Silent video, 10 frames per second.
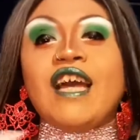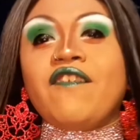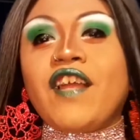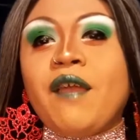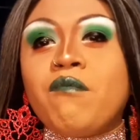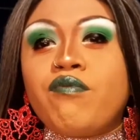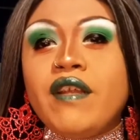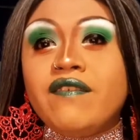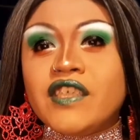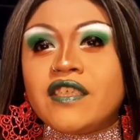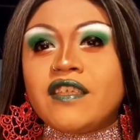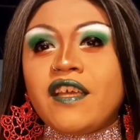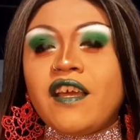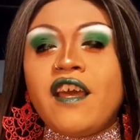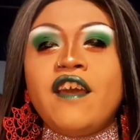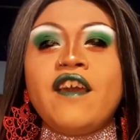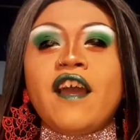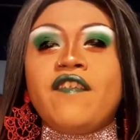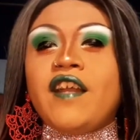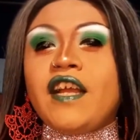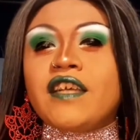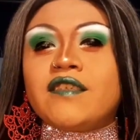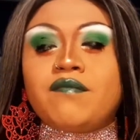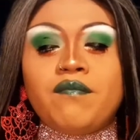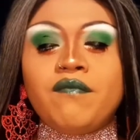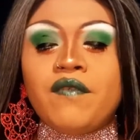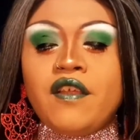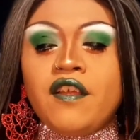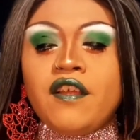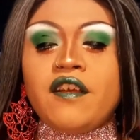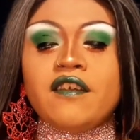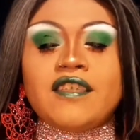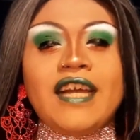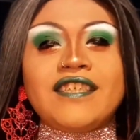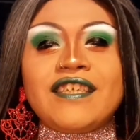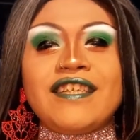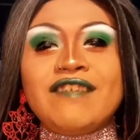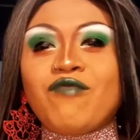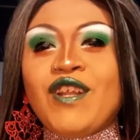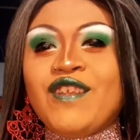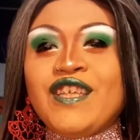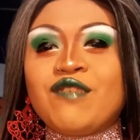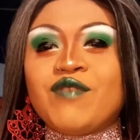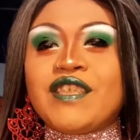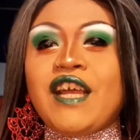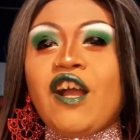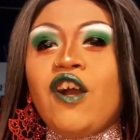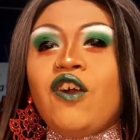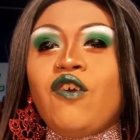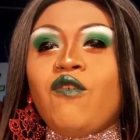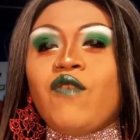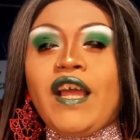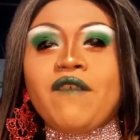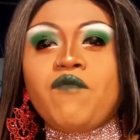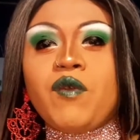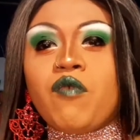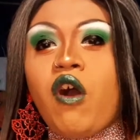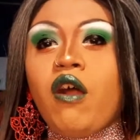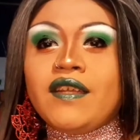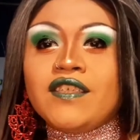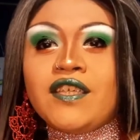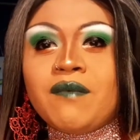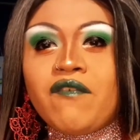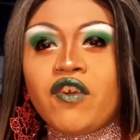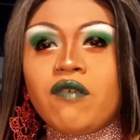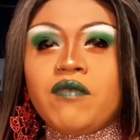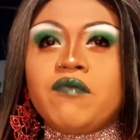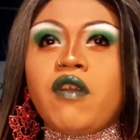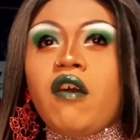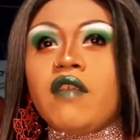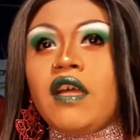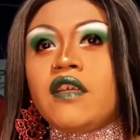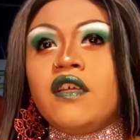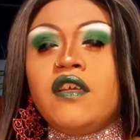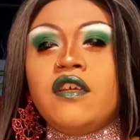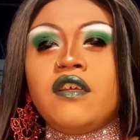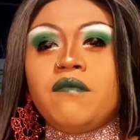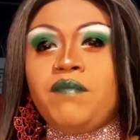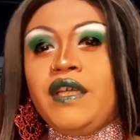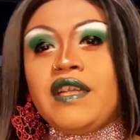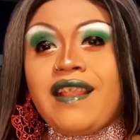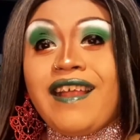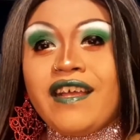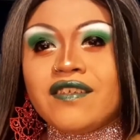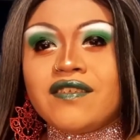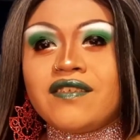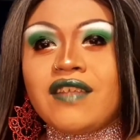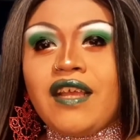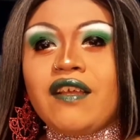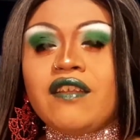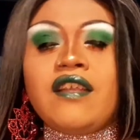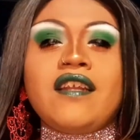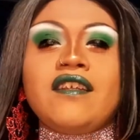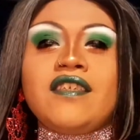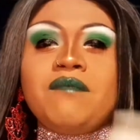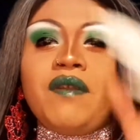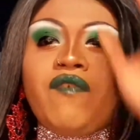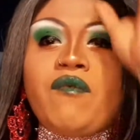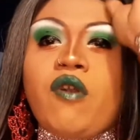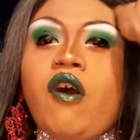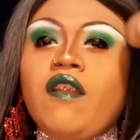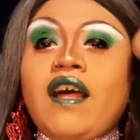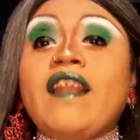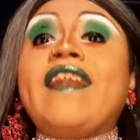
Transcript: of the game previously. And then I guess Tyson in one of these was like, oh, like if we were all in a team ever, we would all like be in an alliance. Like not in a team, but if we were all on an